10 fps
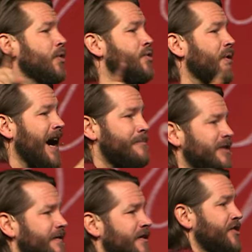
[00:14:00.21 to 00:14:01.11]
joy. I
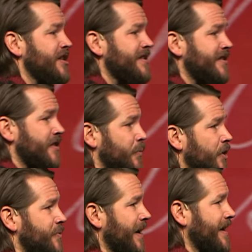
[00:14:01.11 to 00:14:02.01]
believe in Jesus'
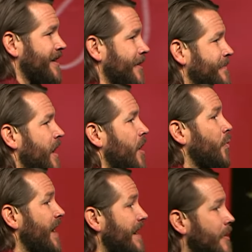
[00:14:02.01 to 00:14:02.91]
words right here.
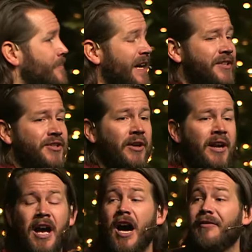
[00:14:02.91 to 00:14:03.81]
We have a picture
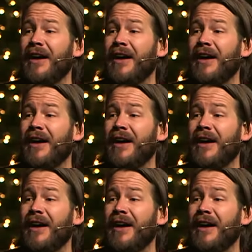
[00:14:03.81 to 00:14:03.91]
of